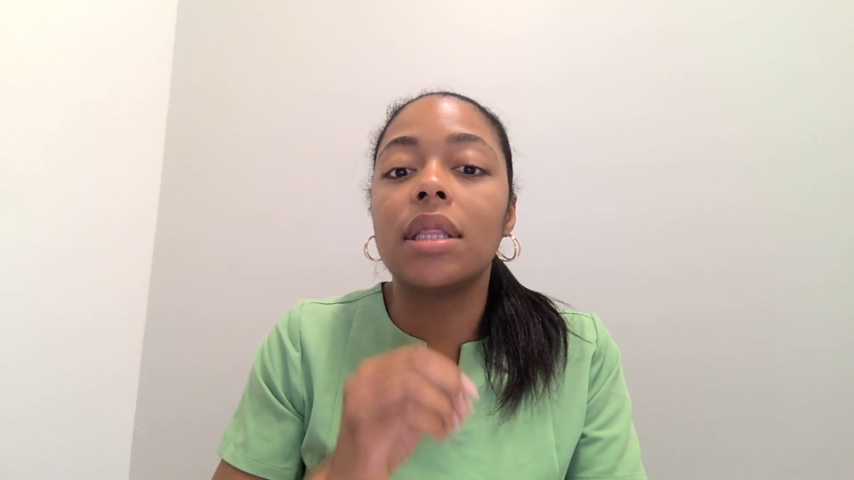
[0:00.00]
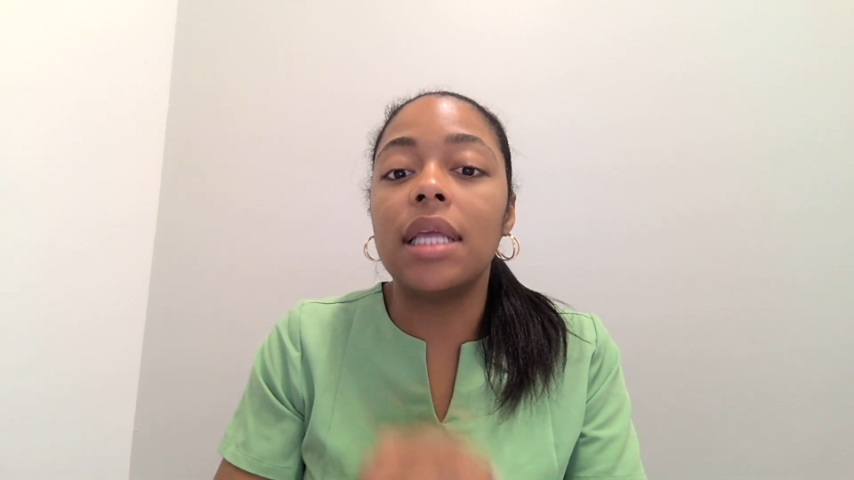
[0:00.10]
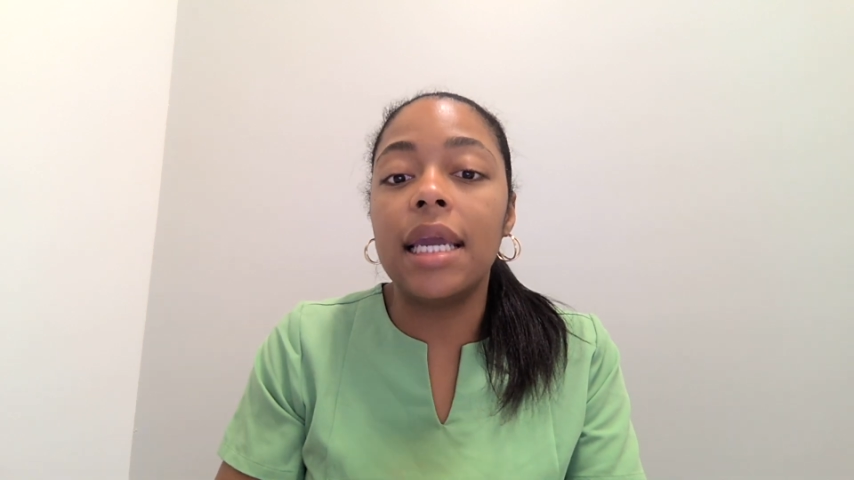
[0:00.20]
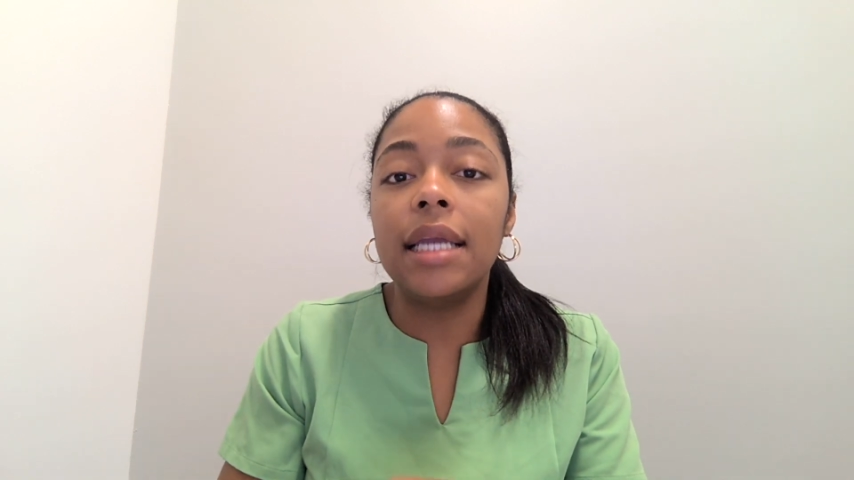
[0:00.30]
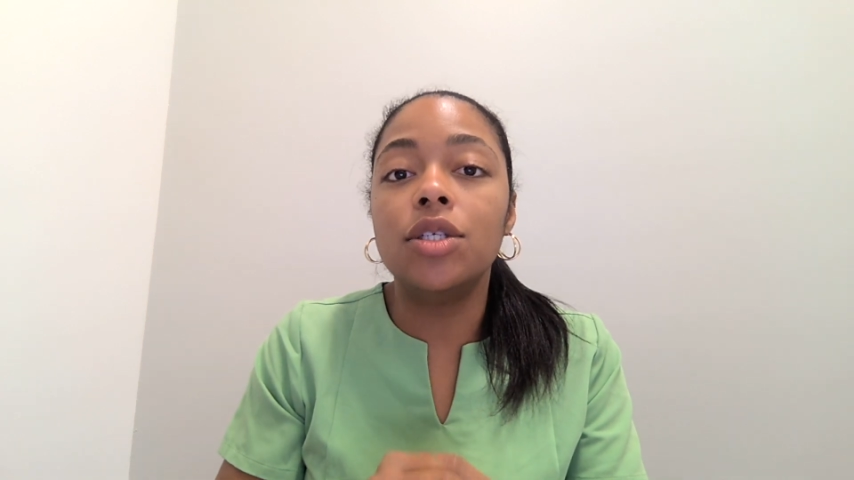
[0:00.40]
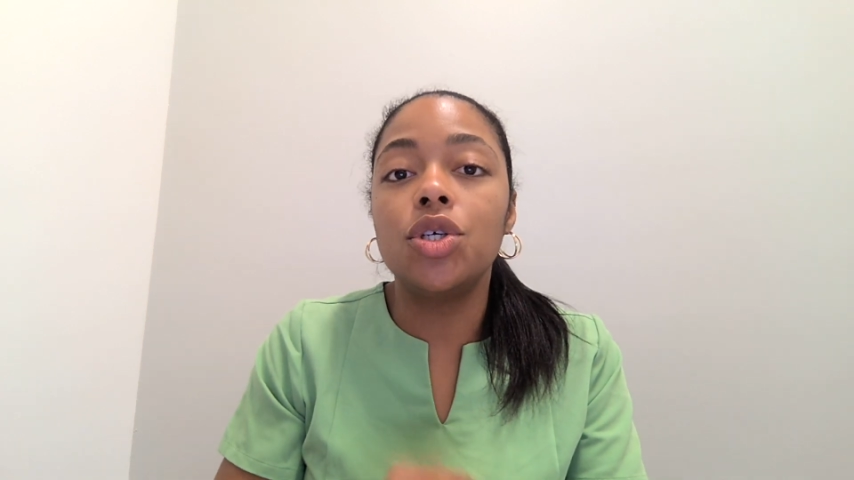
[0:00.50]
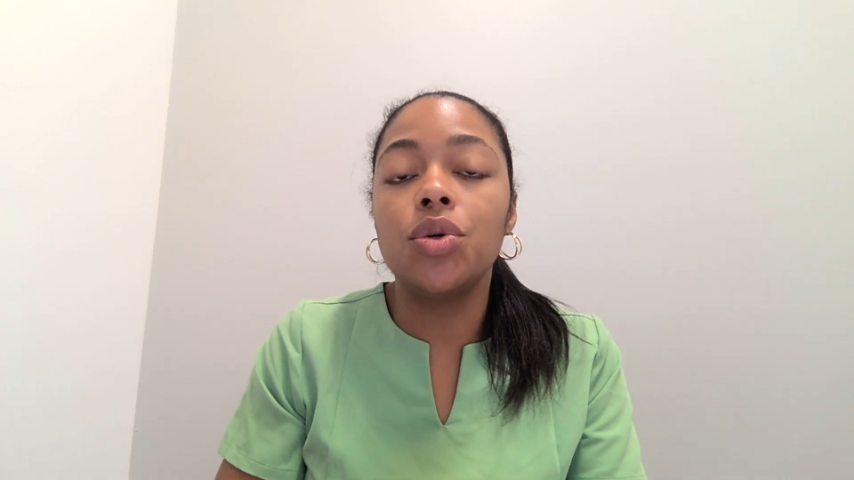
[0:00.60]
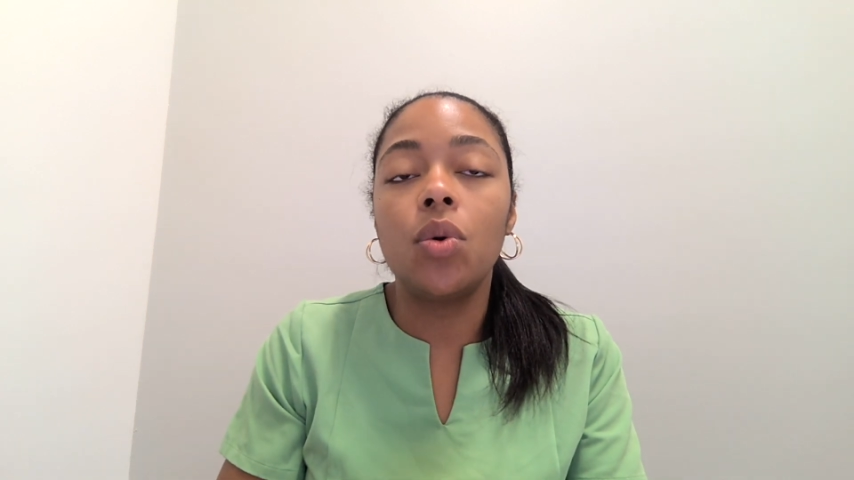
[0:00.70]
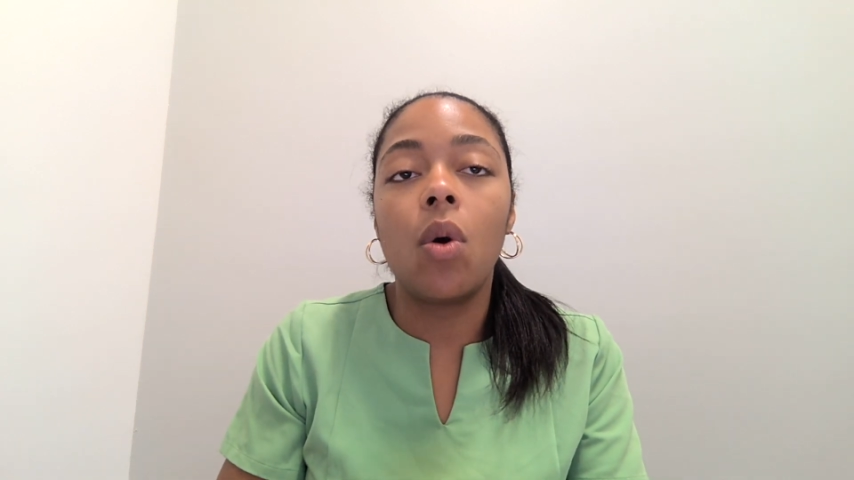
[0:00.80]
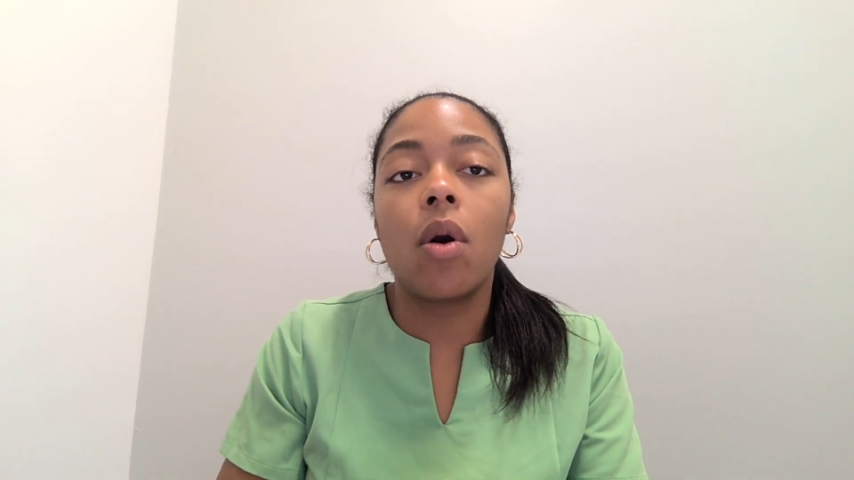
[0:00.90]
lead
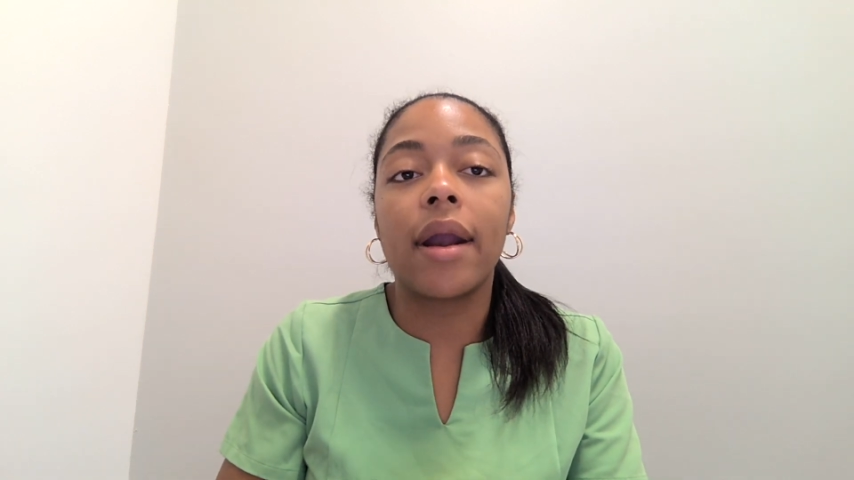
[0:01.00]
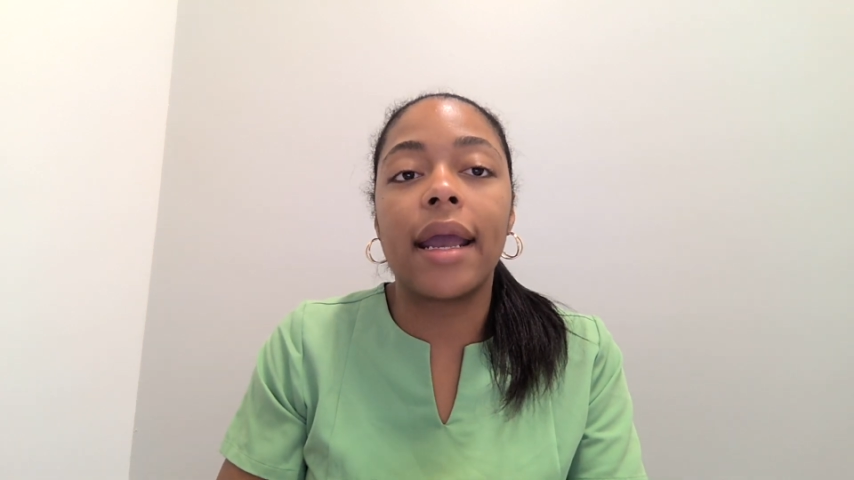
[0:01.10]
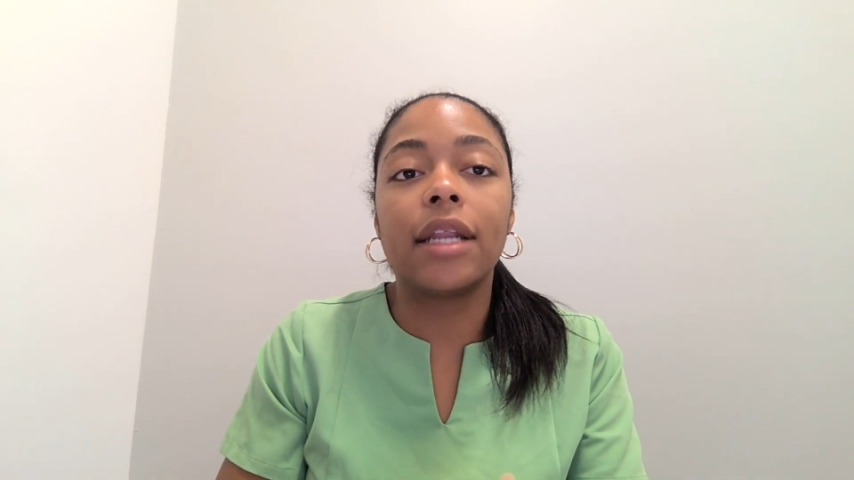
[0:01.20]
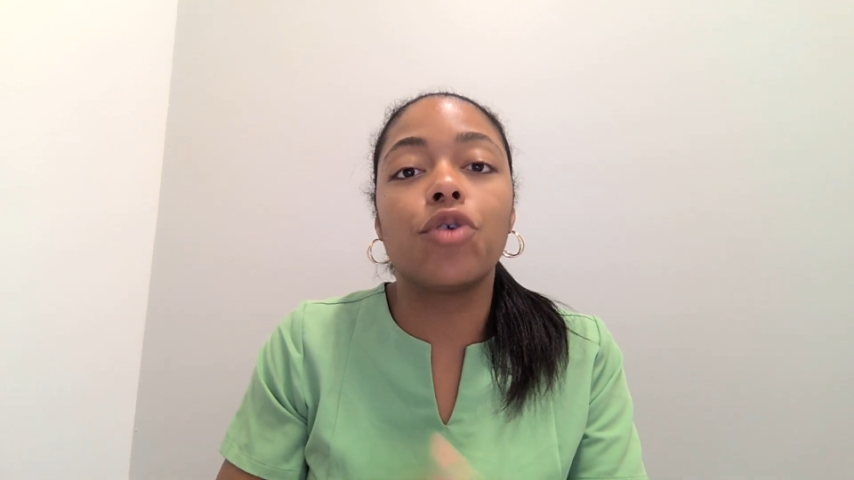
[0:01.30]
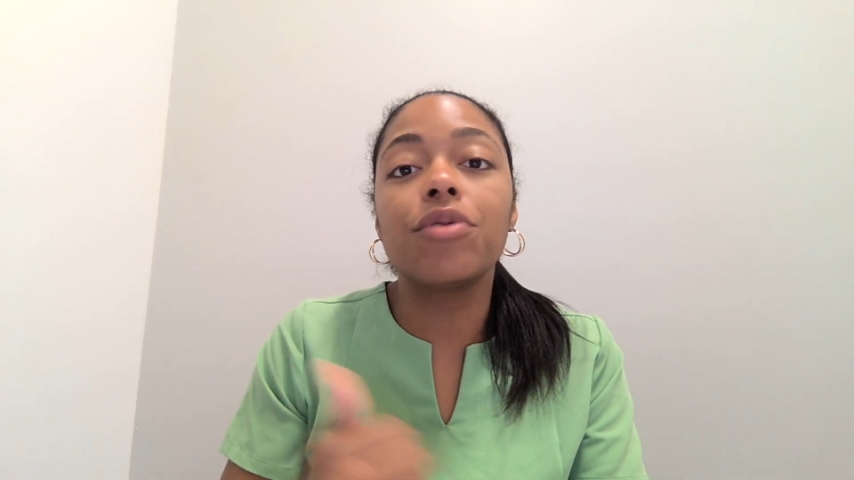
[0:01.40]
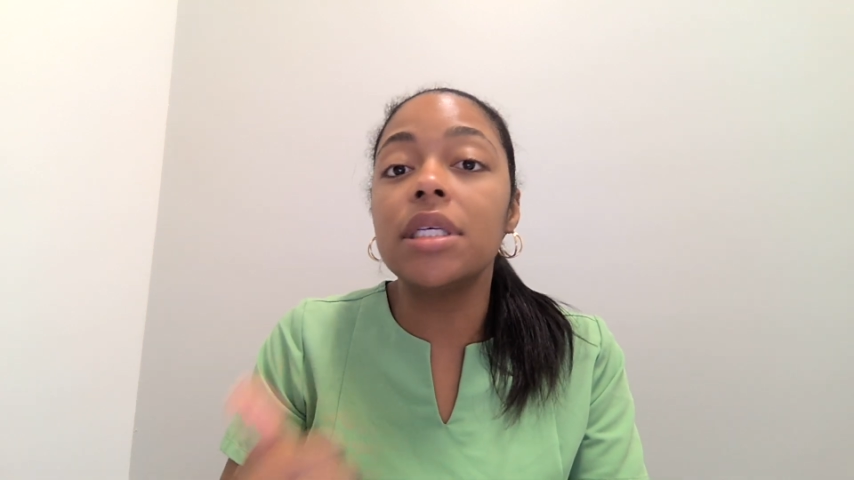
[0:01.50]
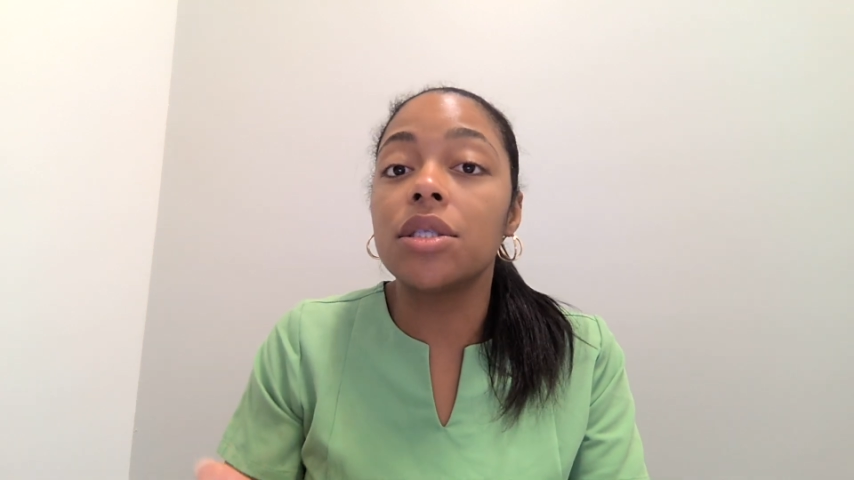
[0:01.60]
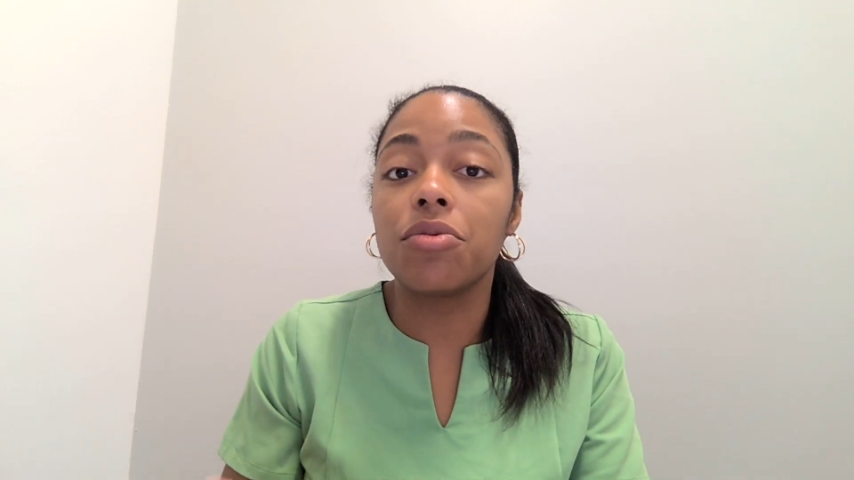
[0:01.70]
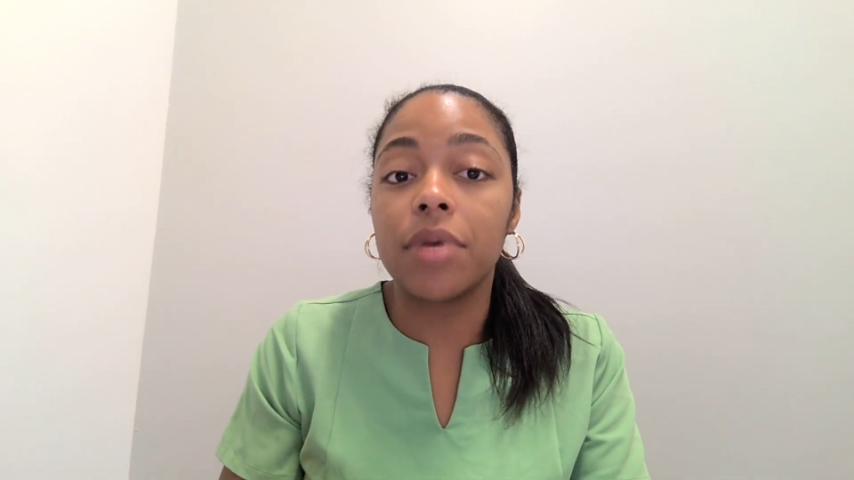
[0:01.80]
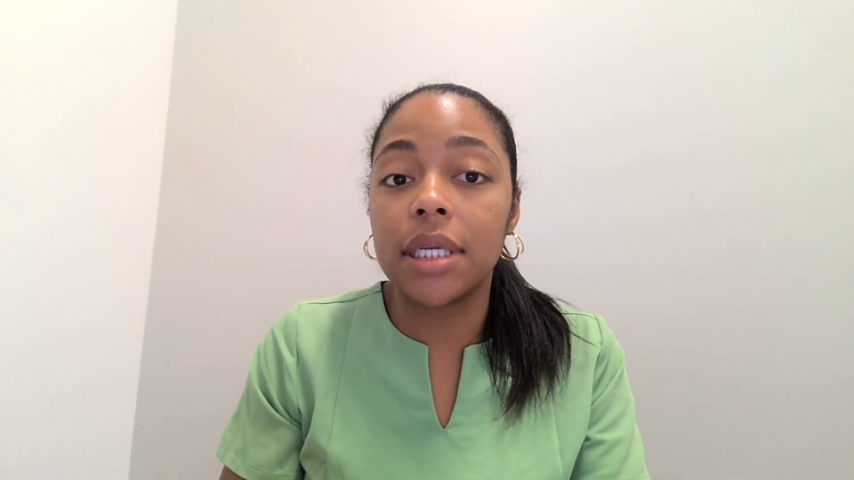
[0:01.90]
to or increase
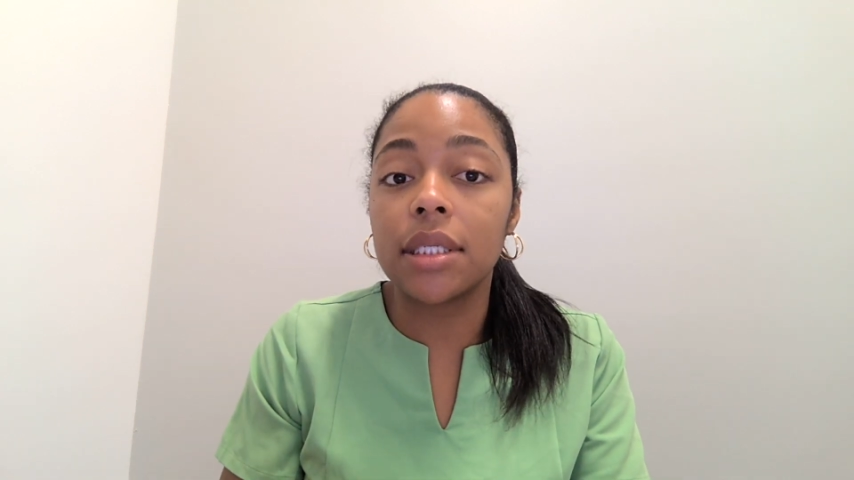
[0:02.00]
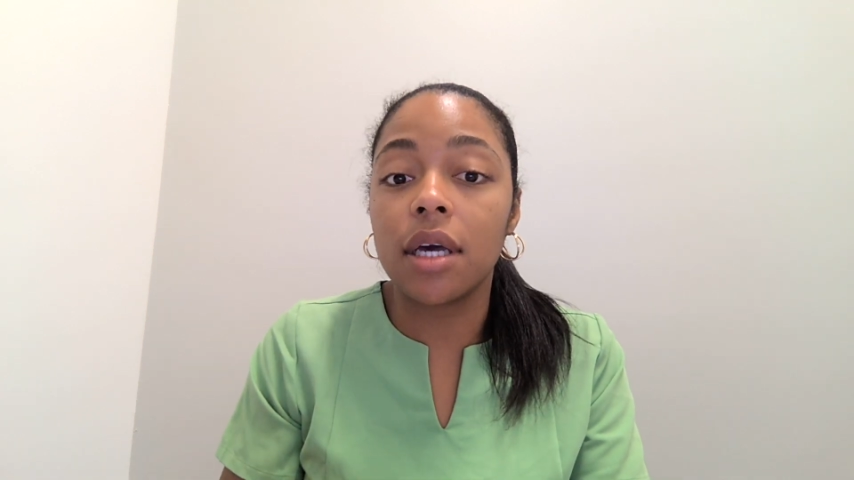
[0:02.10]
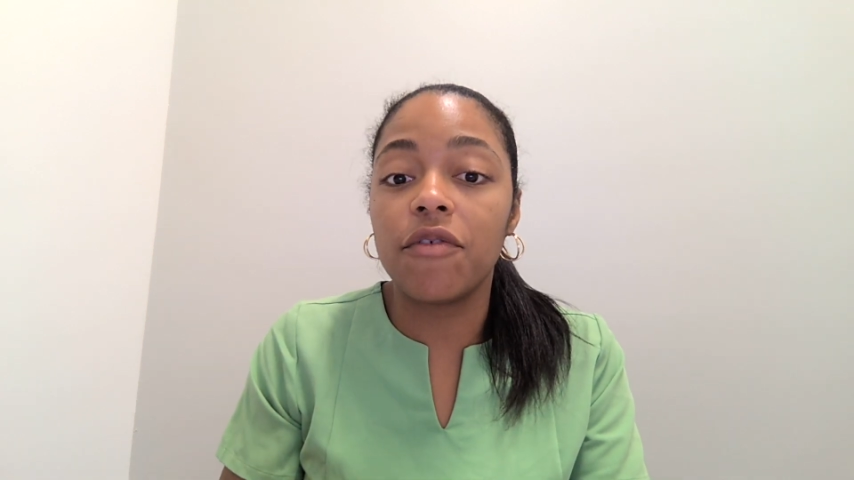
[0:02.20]
the risk